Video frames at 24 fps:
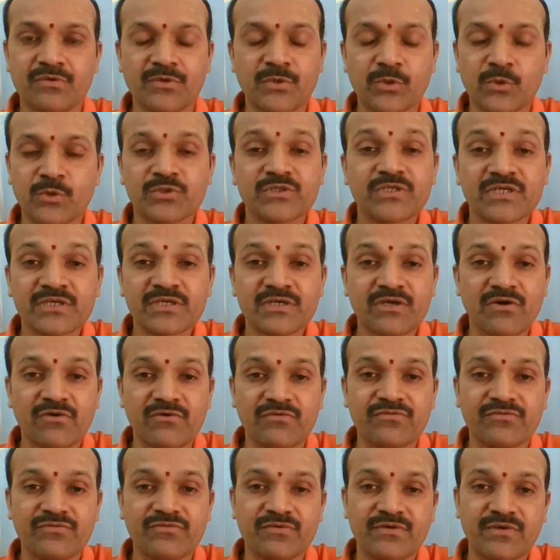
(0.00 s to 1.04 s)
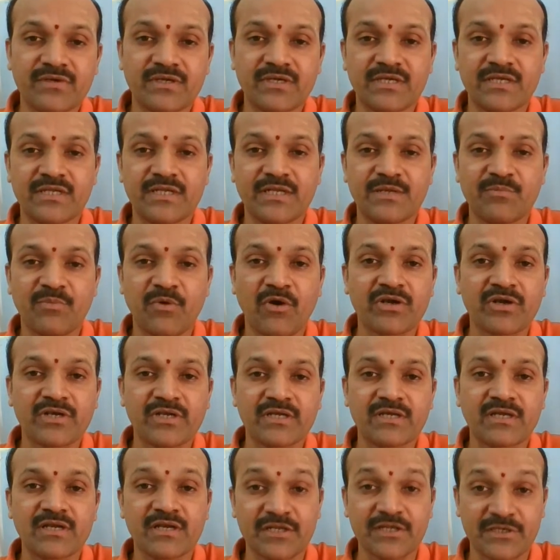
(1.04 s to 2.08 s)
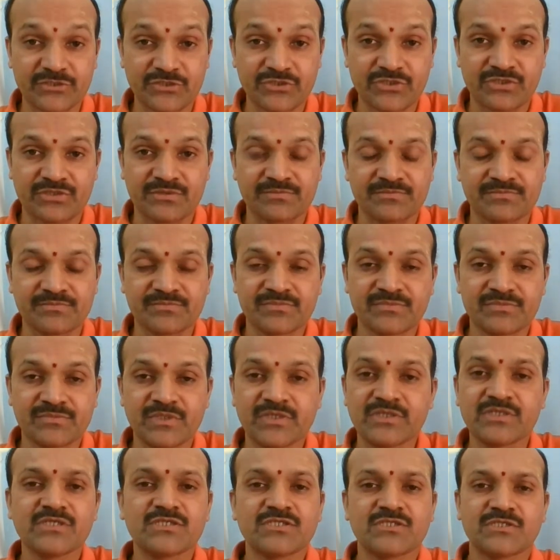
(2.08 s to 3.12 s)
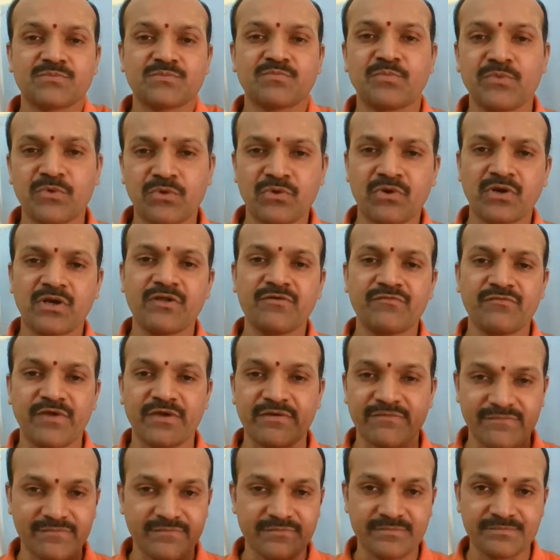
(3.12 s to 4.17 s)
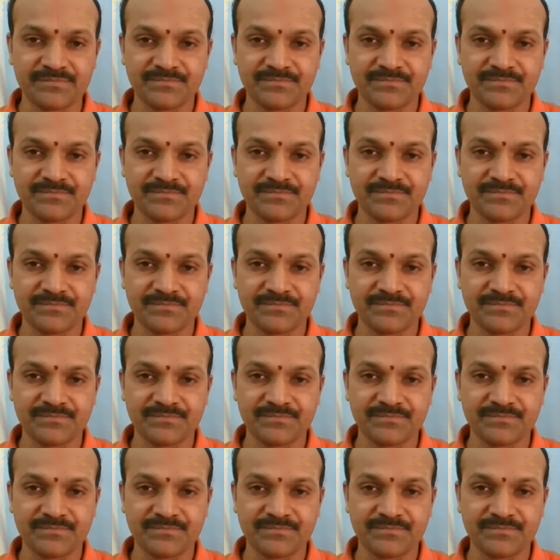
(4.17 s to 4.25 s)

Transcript: We don't think of any particle nature. It is purely wave.